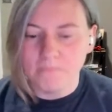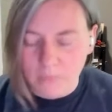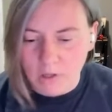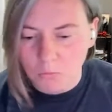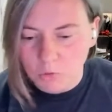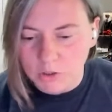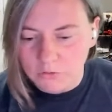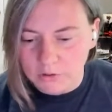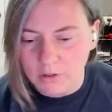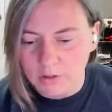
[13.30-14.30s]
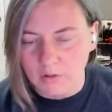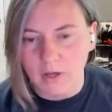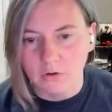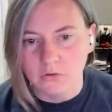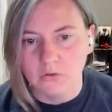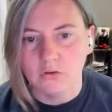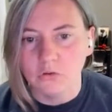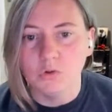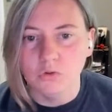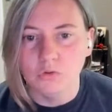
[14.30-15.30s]
we did an analysis because
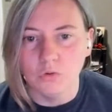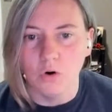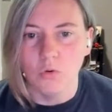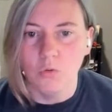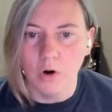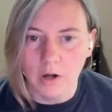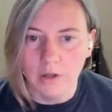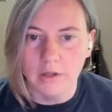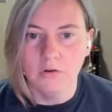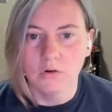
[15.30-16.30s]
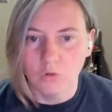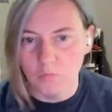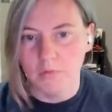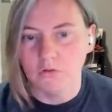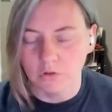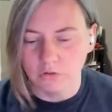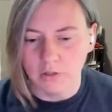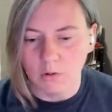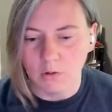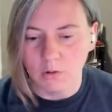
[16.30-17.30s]
we do know in the Chrome metrics, like,
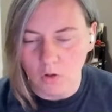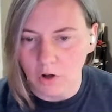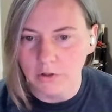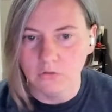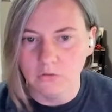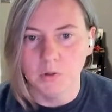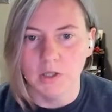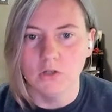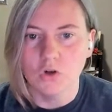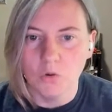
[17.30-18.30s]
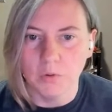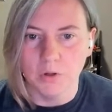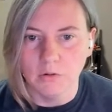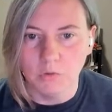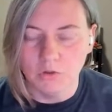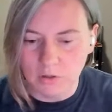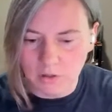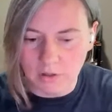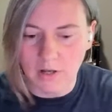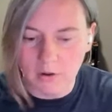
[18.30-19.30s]
oh, how long is the page open? And we did an
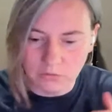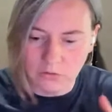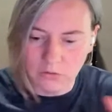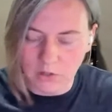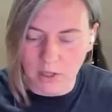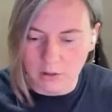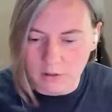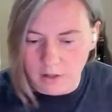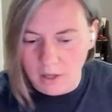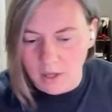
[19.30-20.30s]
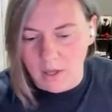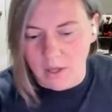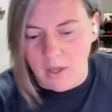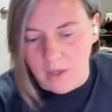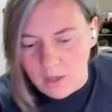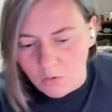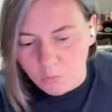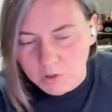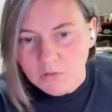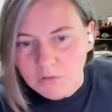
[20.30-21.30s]
analysis and we
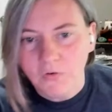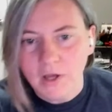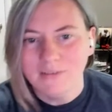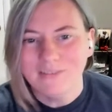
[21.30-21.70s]
didn't find